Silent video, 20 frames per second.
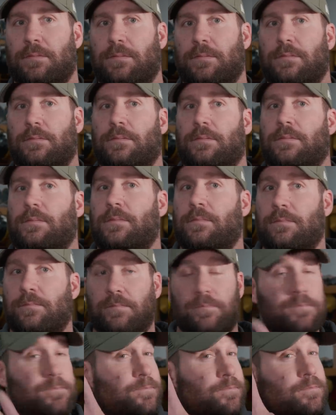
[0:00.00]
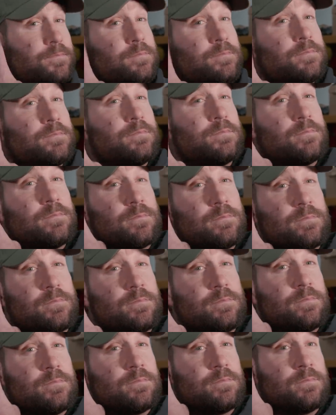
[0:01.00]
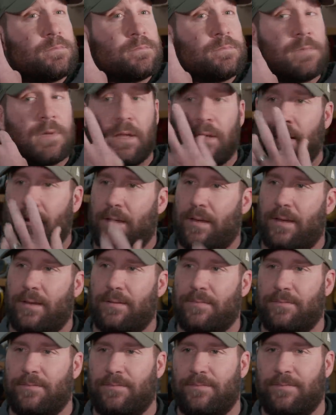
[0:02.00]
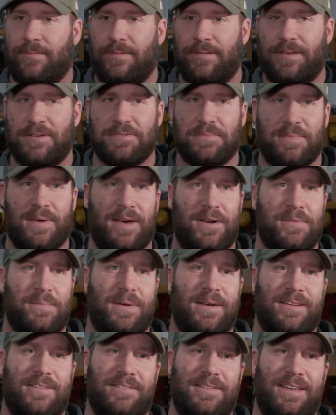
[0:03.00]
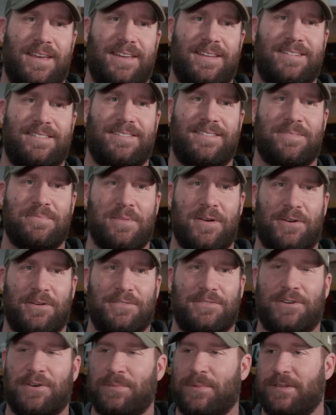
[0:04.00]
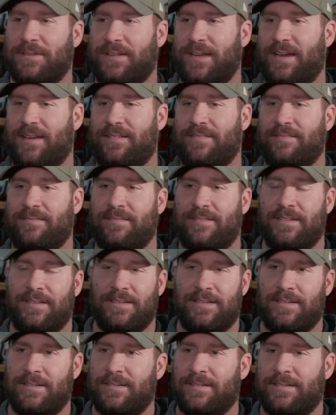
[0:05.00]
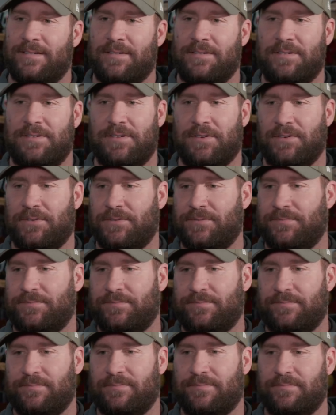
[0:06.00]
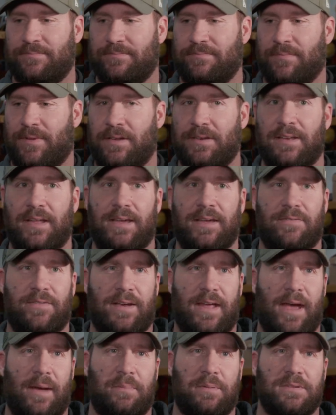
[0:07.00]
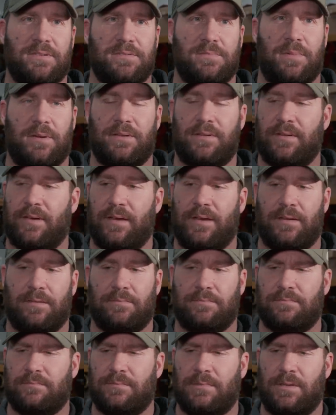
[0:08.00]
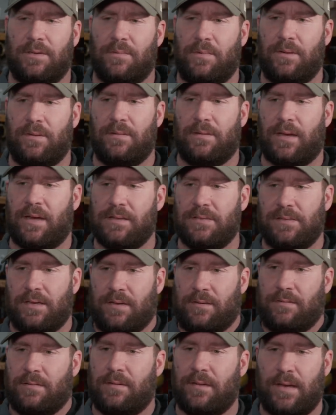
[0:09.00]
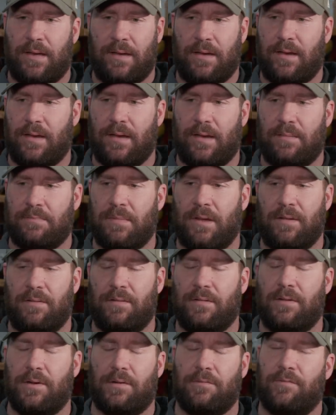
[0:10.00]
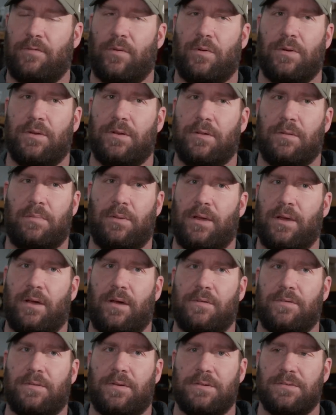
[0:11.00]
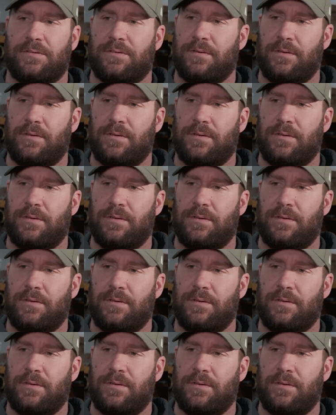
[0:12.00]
What would your chances be if you did get in? It doesn't matter, Mike. I'm not going to talk about that until Monday if it happens. But you know, like I said, I'm not looking forward to the playoffs because